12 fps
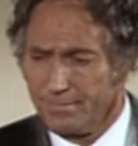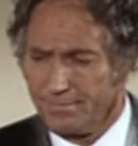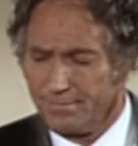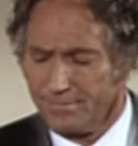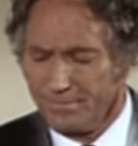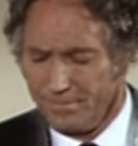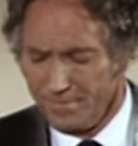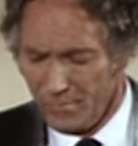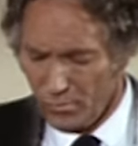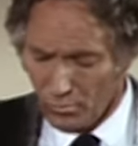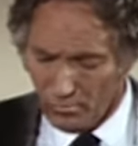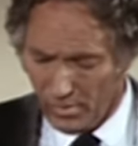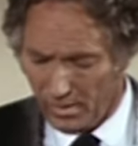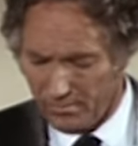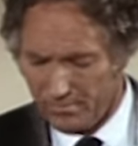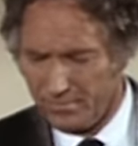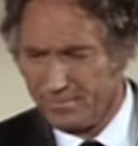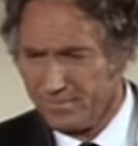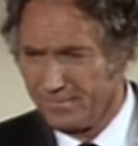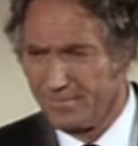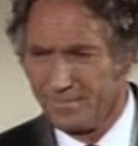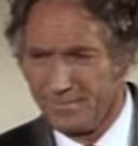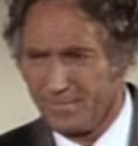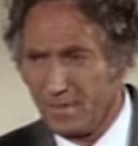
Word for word: up many future storylines organically,